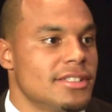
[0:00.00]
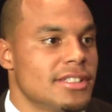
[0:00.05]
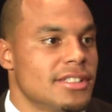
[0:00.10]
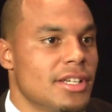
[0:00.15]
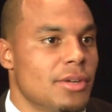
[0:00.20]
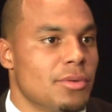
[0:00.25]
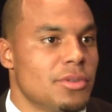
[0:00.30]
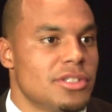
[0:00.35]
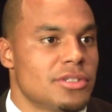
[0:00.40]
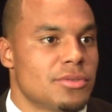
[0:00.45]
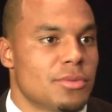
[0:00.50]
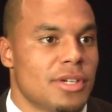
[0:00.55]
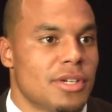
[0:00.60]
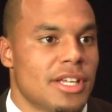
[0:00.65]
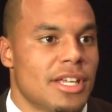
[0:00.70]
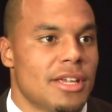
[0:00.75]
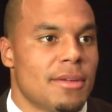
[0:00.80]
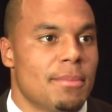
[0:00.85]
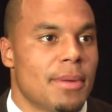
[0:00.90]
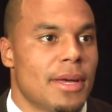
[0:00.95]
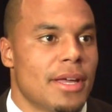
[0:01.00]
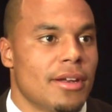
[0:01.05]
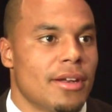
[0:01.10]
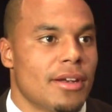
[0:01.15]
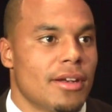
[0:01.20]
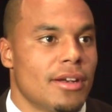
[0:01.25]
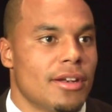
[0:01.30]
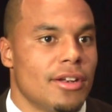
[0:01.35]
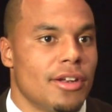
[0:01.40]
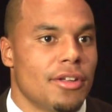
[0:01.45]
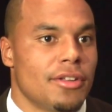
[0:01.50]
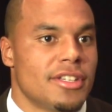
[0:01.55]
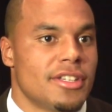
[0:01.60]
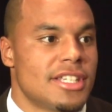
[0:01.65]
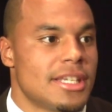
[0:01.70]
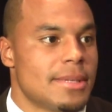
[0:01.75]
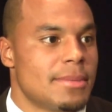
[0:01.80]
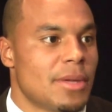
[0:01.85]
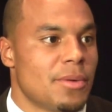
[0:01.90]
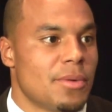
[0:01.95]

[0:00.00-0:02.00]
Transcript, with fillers: And uh, we just want to get better, know the team that